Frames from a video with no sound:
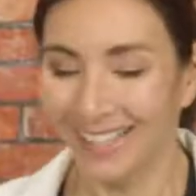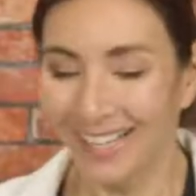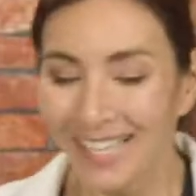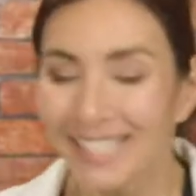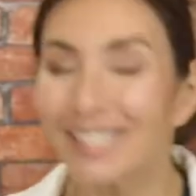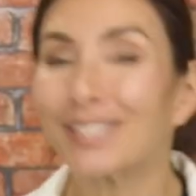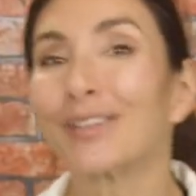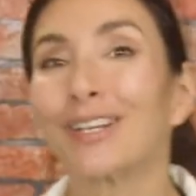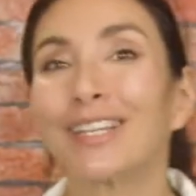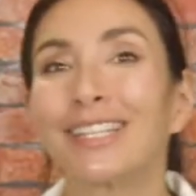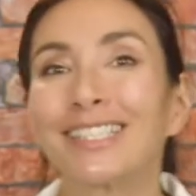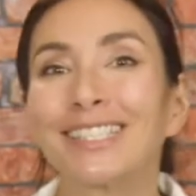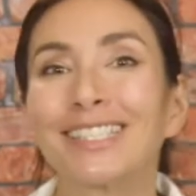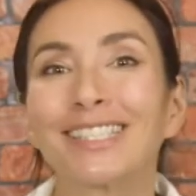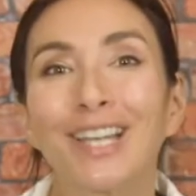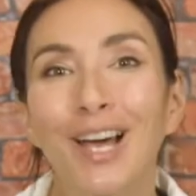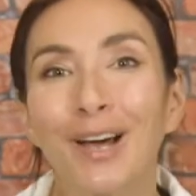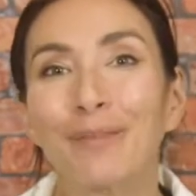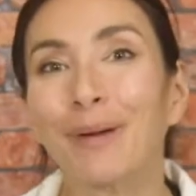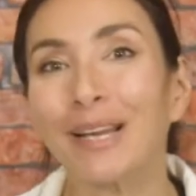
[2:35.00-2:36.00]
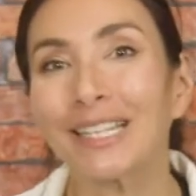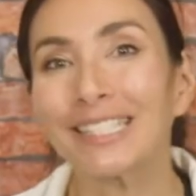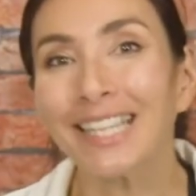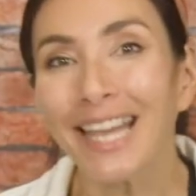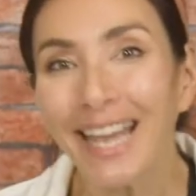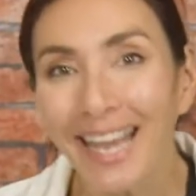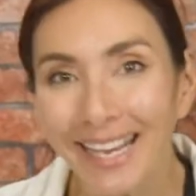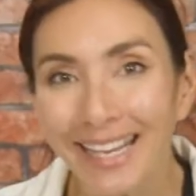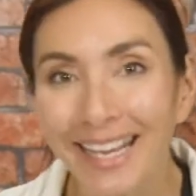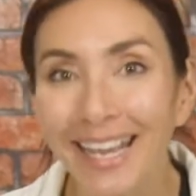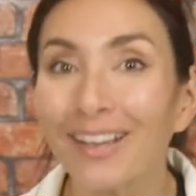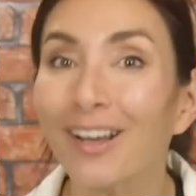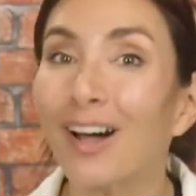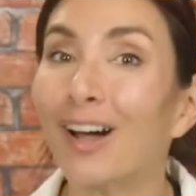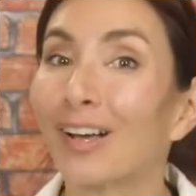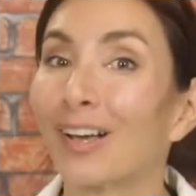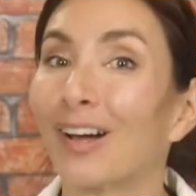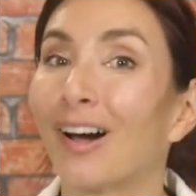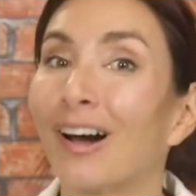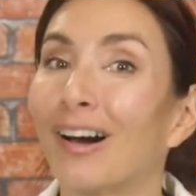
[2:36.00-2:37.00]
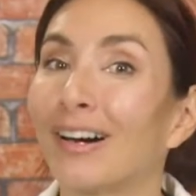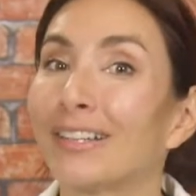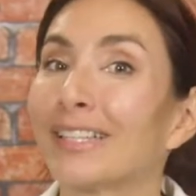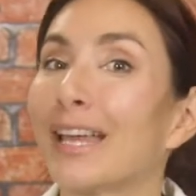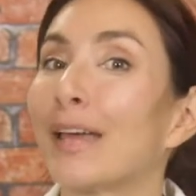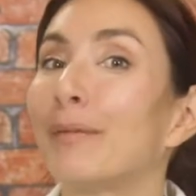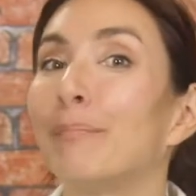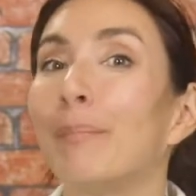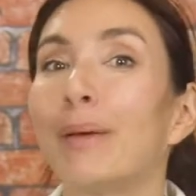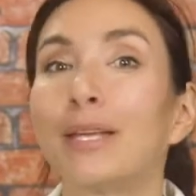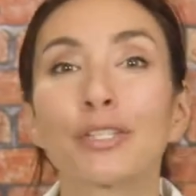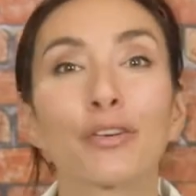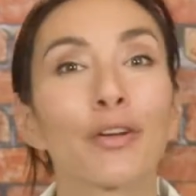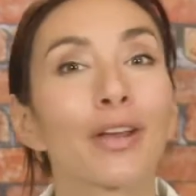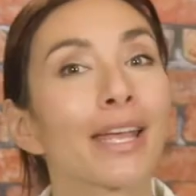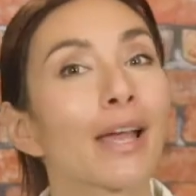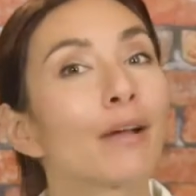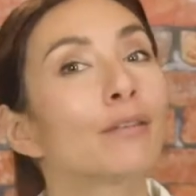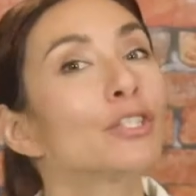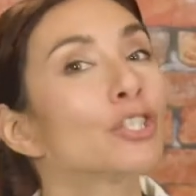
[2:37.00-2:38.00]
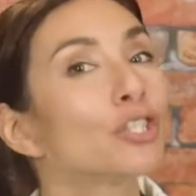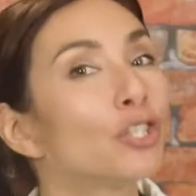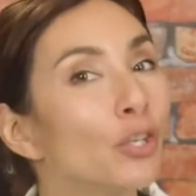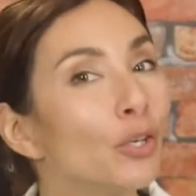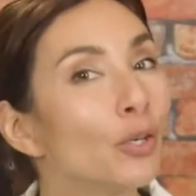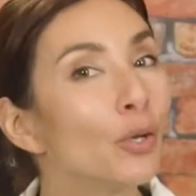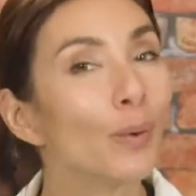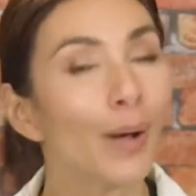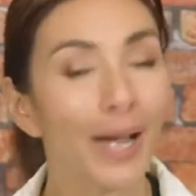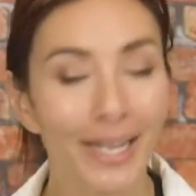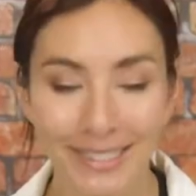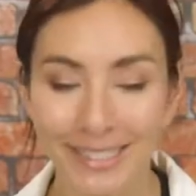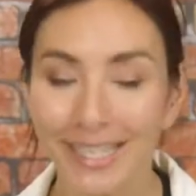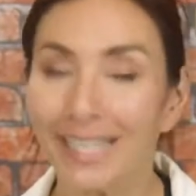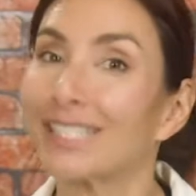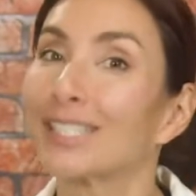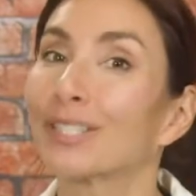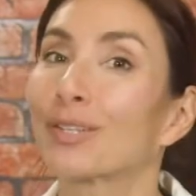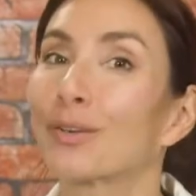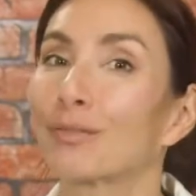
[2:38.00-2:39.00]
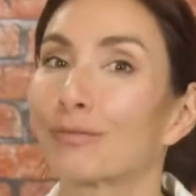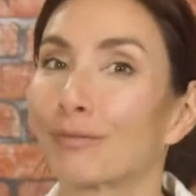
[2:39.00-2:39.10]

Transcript: So we're going to start by taking our card and measuring out 2 identical